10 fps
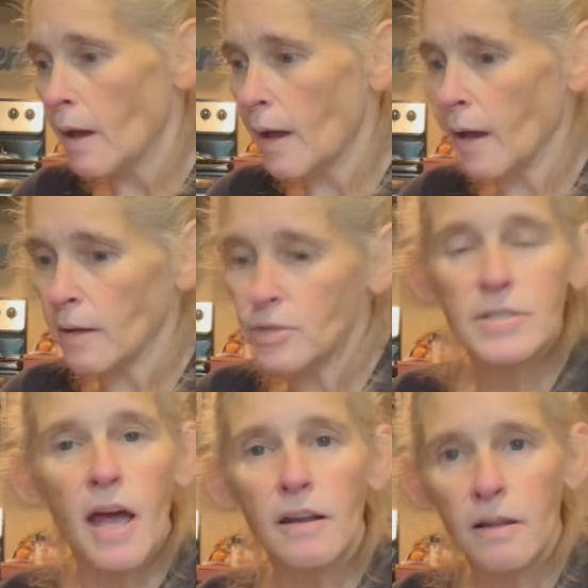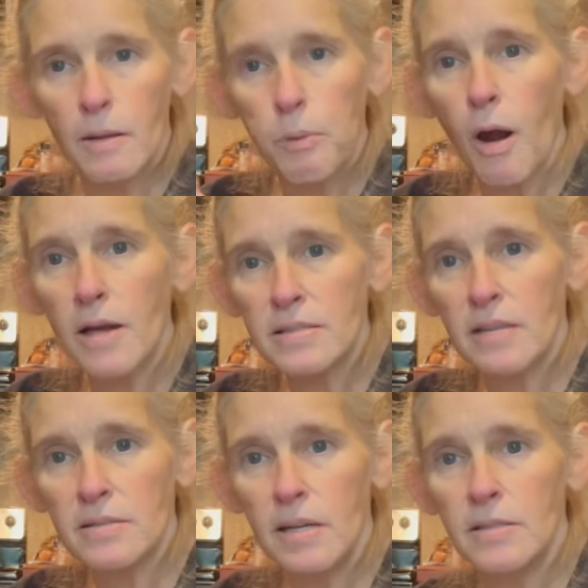and just kind of the
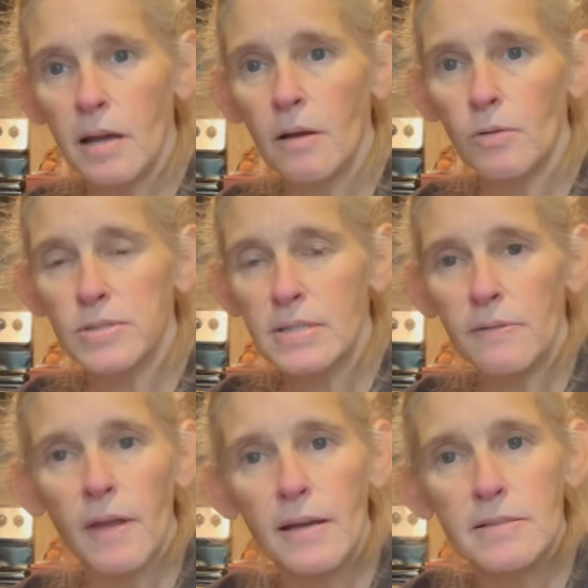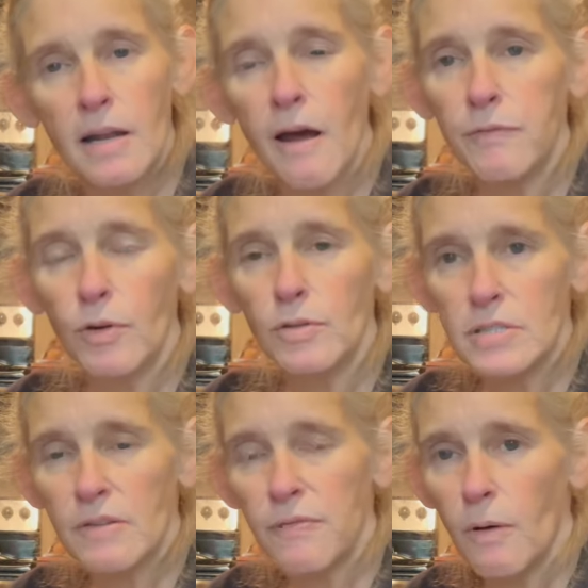process details and things that I've learned
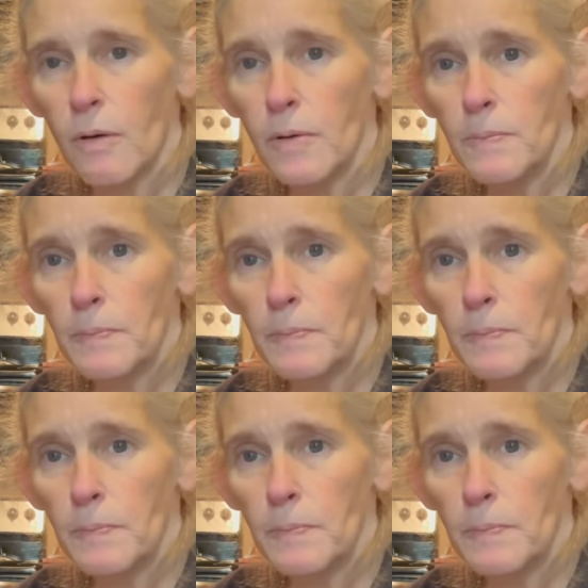so far.